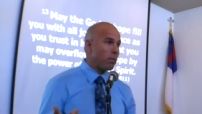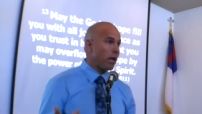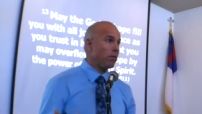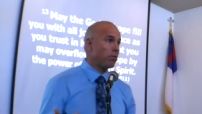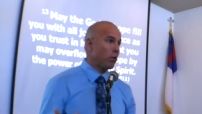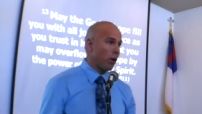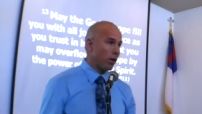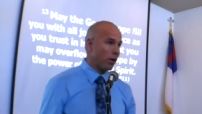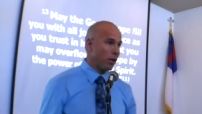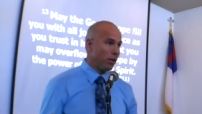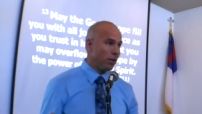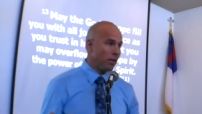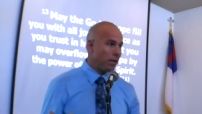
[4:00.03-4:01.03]
pain for our good.
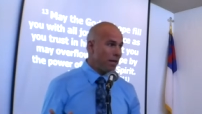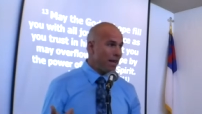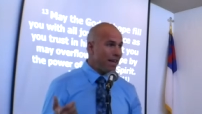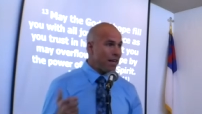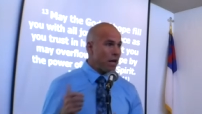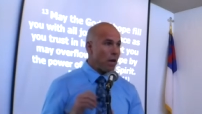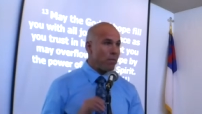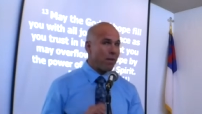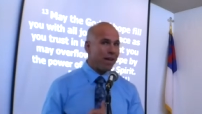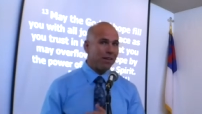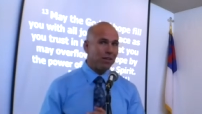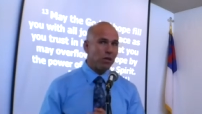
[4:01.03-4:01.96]
Amen.